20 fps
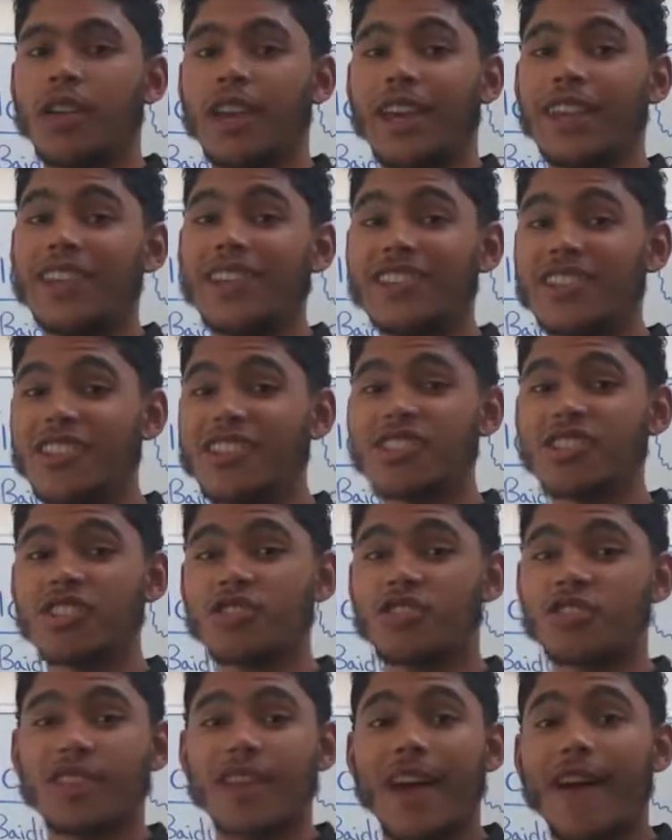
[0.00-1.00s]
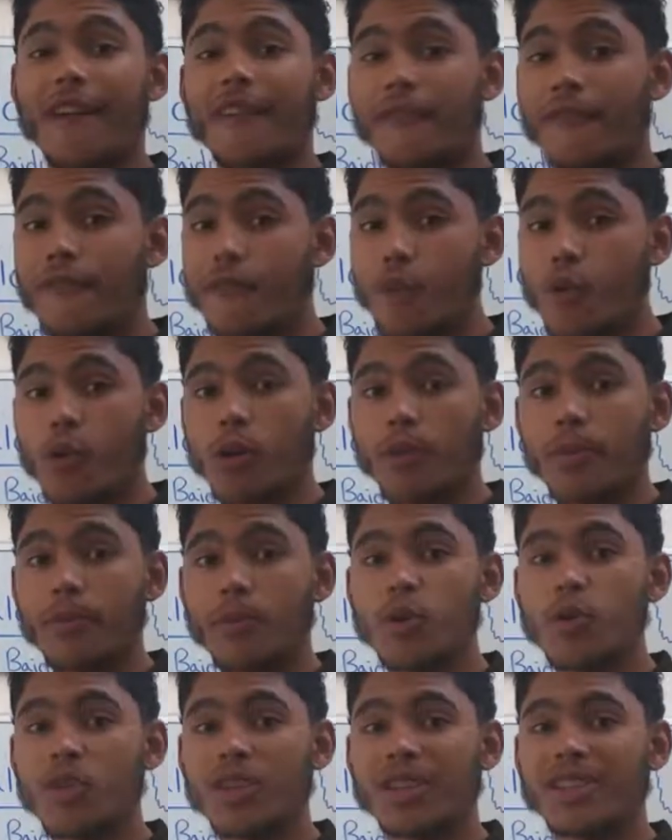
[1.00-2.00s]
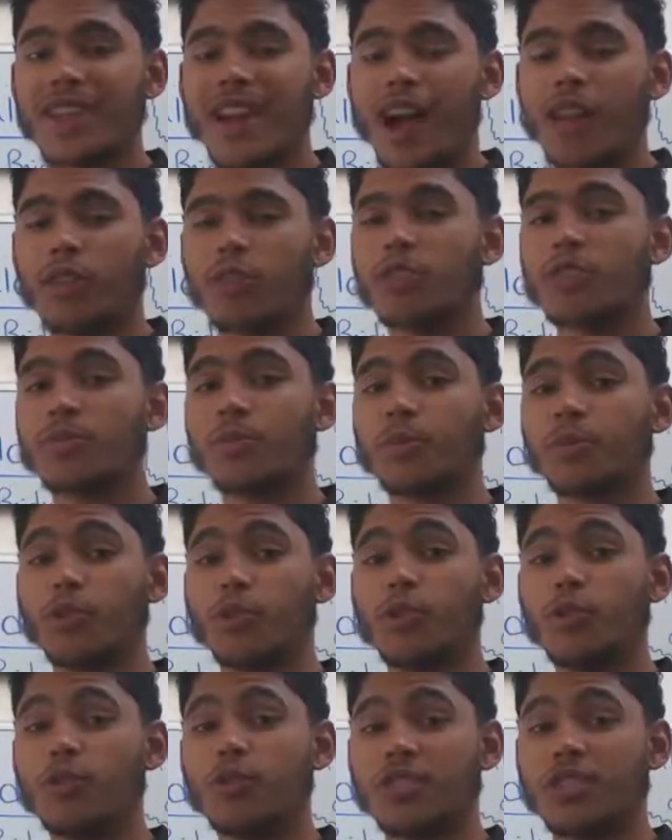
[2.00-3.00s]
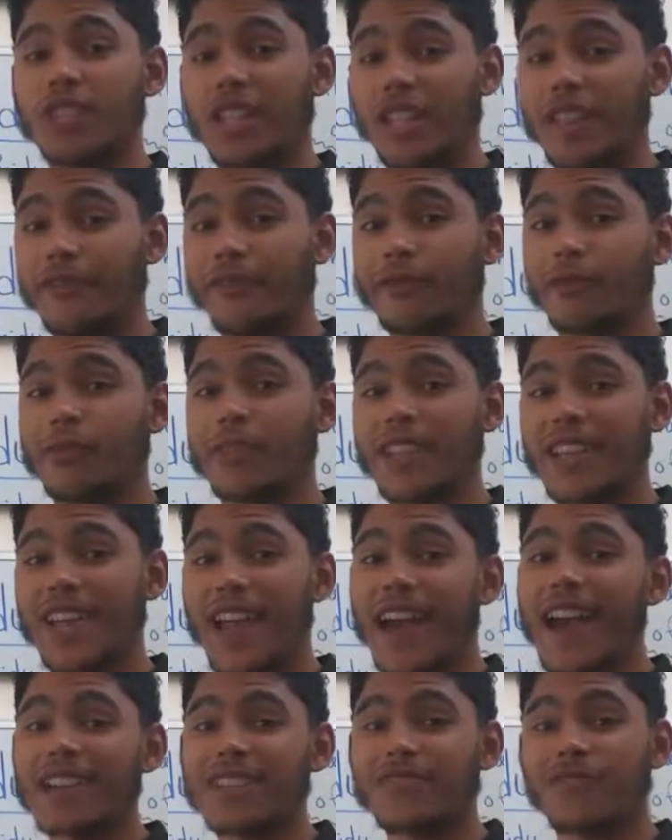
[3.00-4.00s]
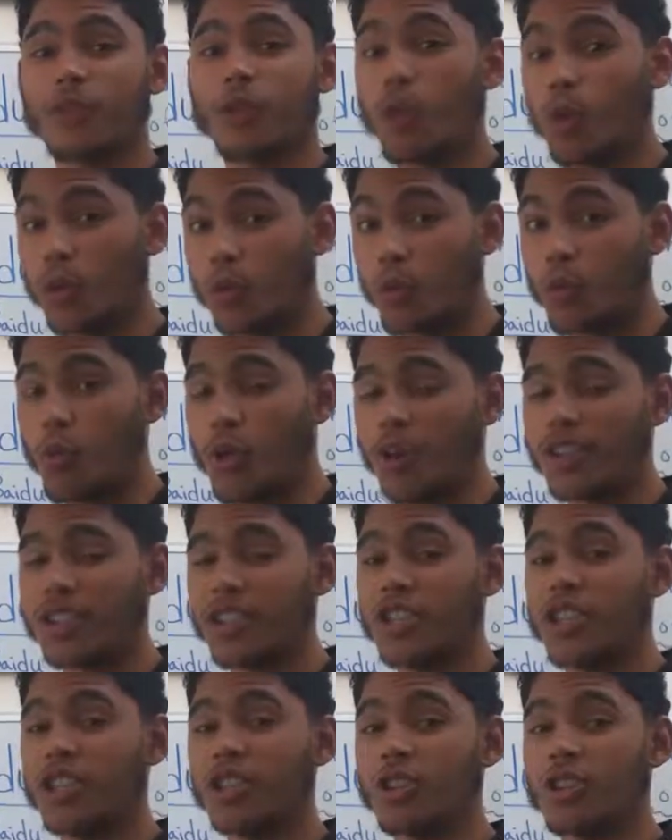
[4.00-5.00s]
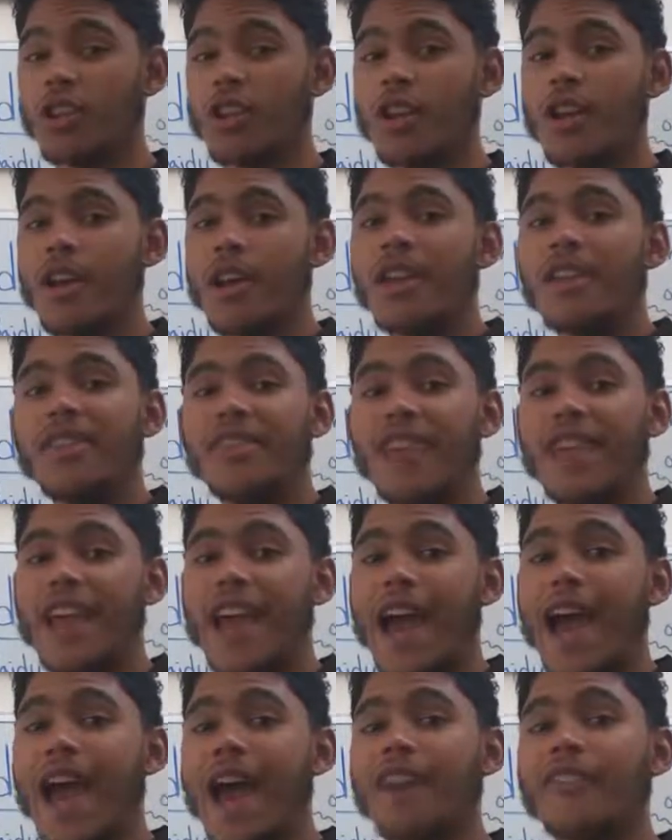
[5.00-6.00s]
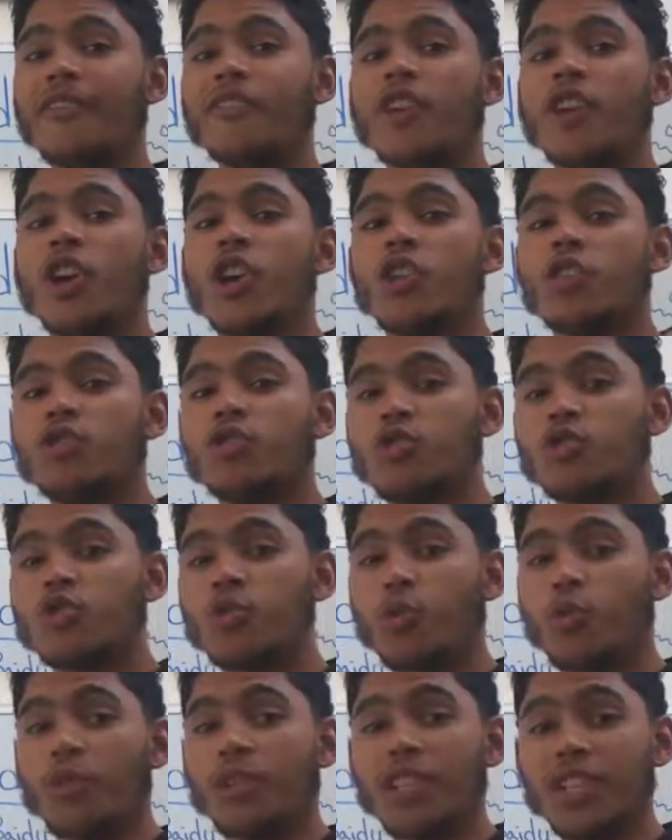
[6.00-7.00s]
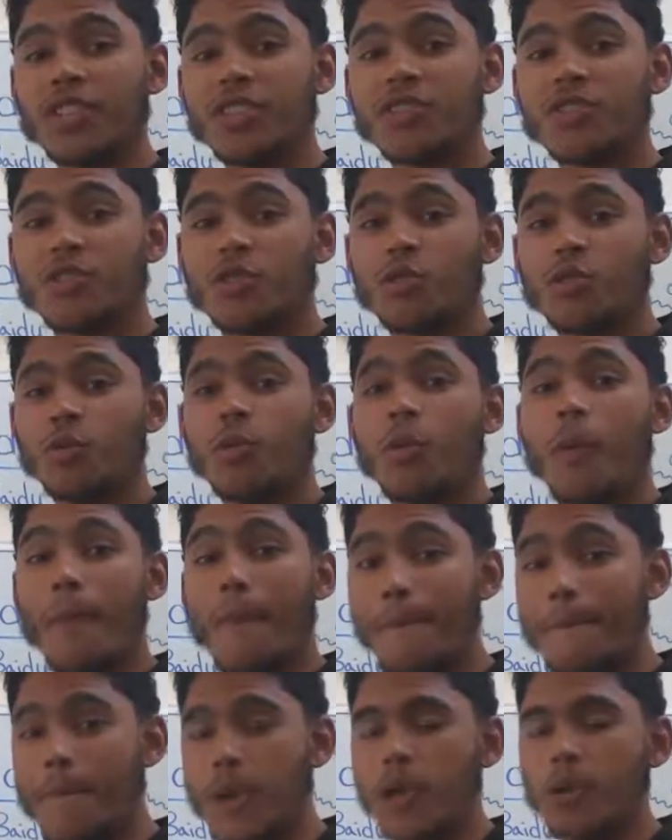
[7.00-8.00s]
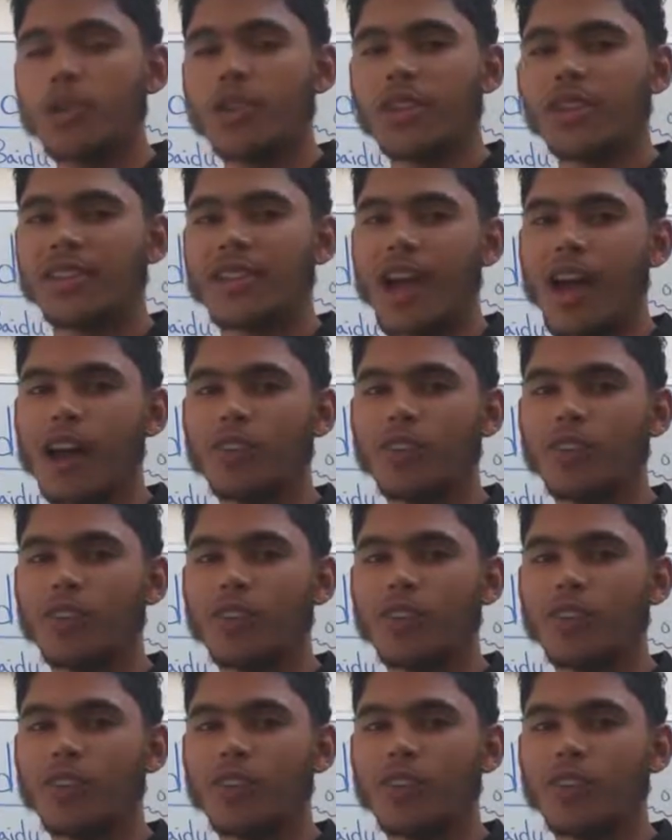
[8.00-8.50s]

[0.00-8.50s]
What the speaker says: In addition to that $4 billion produced in free cash flow in 1 year, they have $22 billion